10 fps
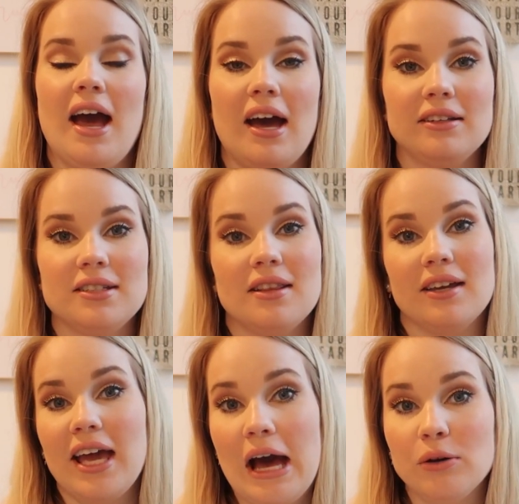at the
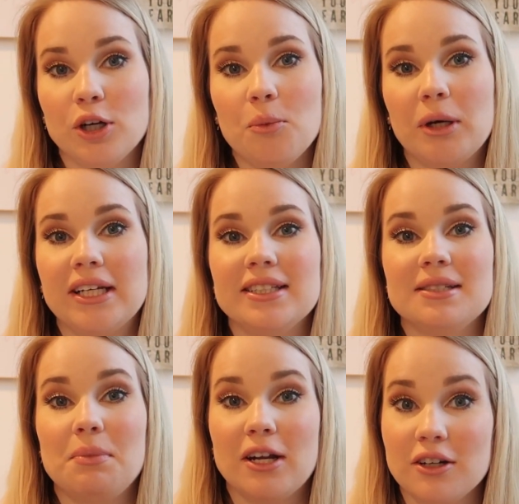counter, but it's
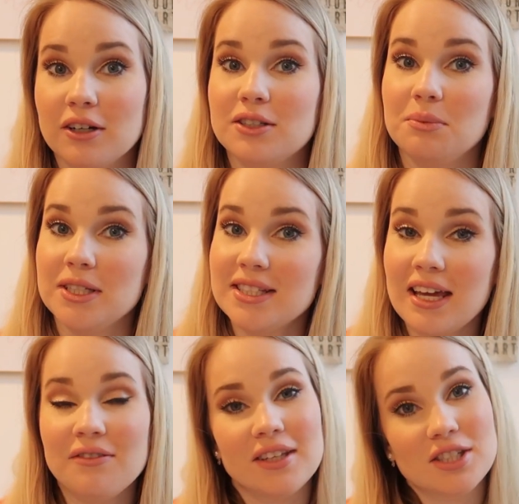better to be
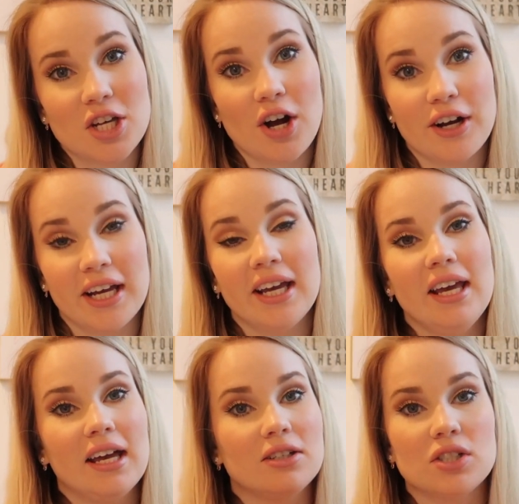safe than sorry
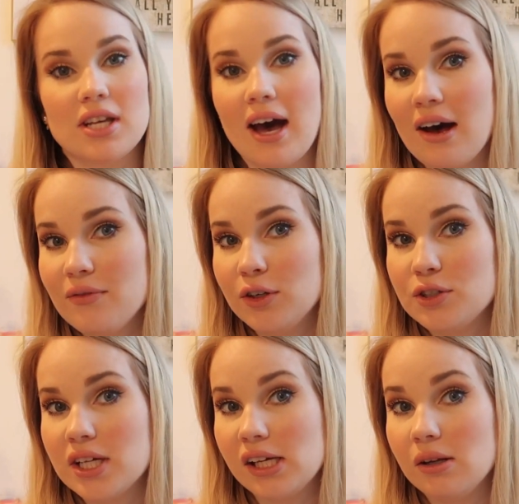and just have your
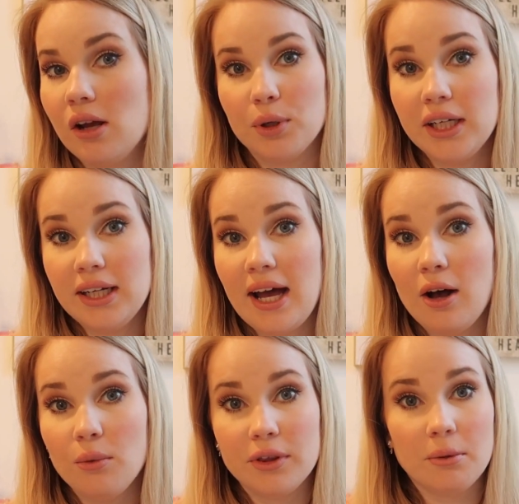ticket printed
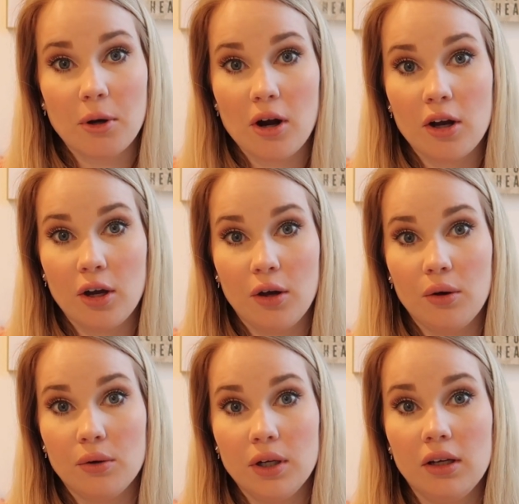out with the
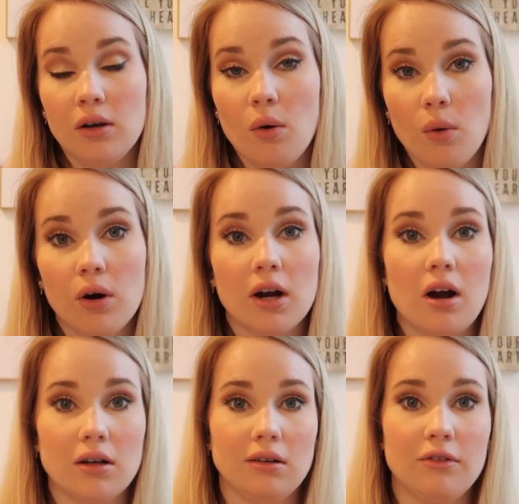barcode or
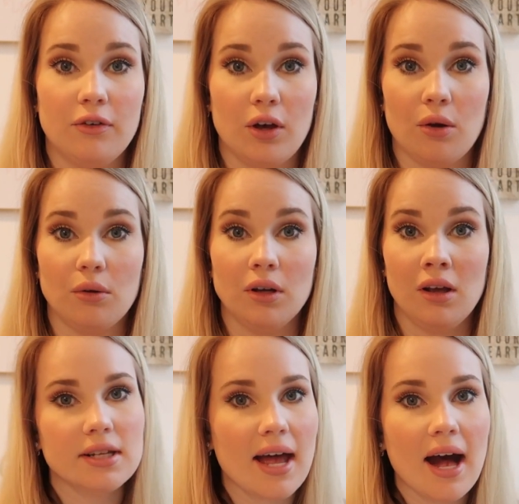on your phone.
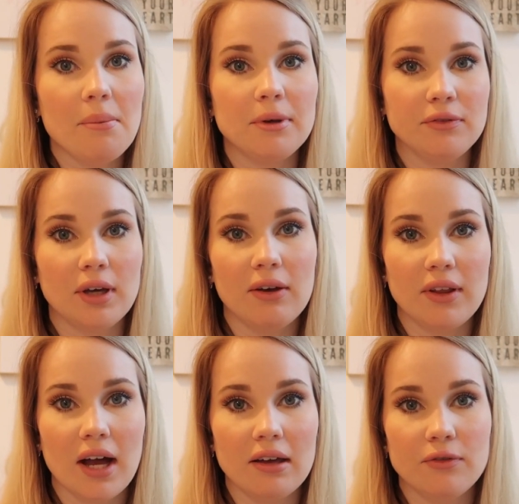There's an app if you have
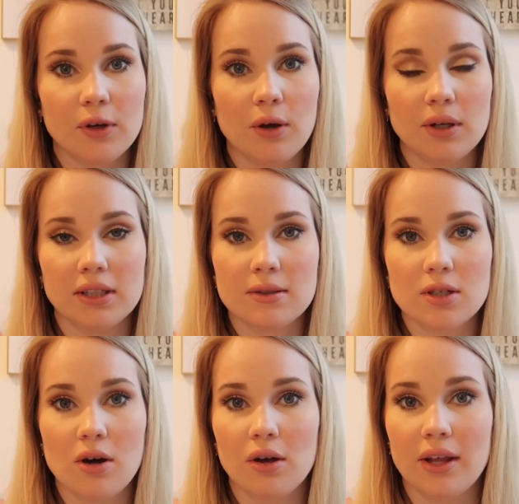the iPhone, and
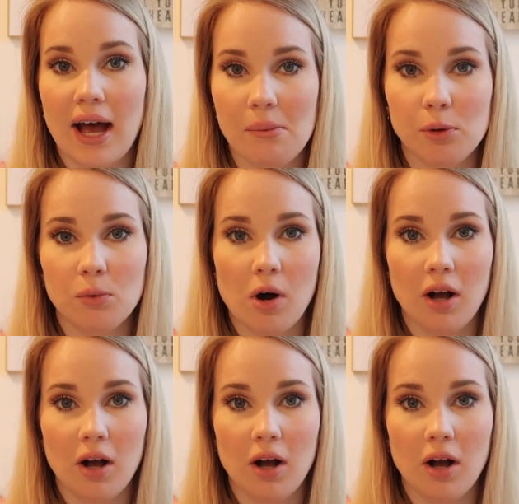it's called Apple